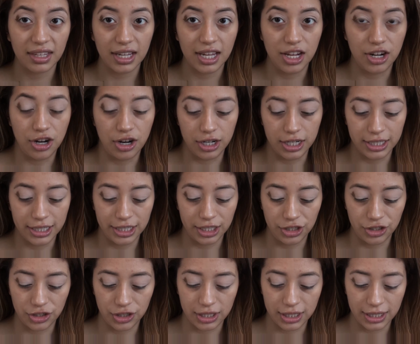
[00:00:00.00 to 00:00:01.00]
And honestly,
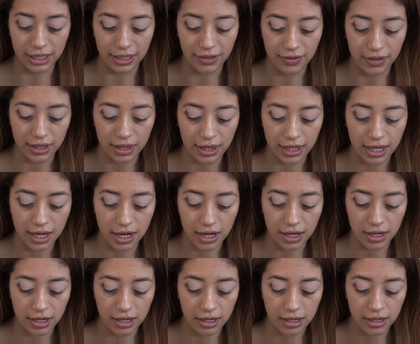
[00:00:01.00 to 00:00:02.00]
just leave it there.
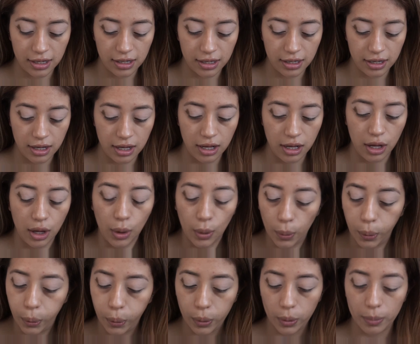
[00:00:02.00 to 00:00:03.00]

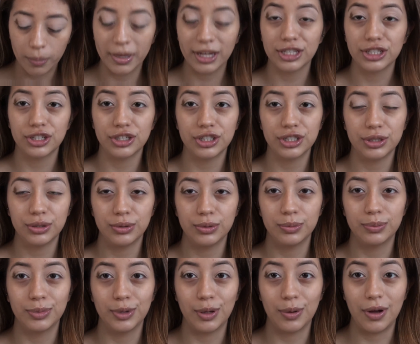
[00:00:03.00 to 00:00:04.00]
Make sure to
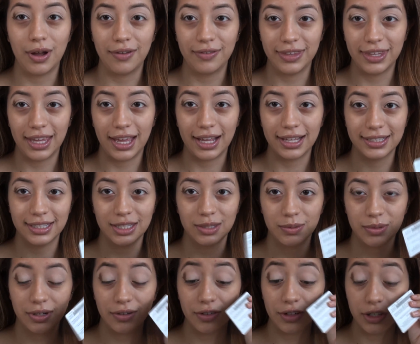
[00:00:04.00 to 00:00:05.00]
blow off the excess
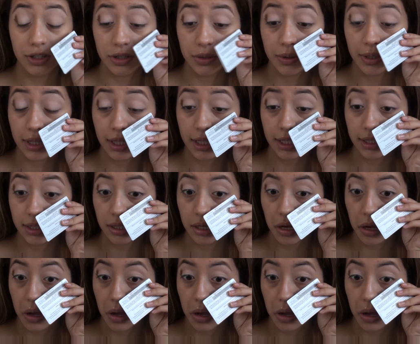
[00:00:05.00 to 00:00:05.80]
whenever you're doing this.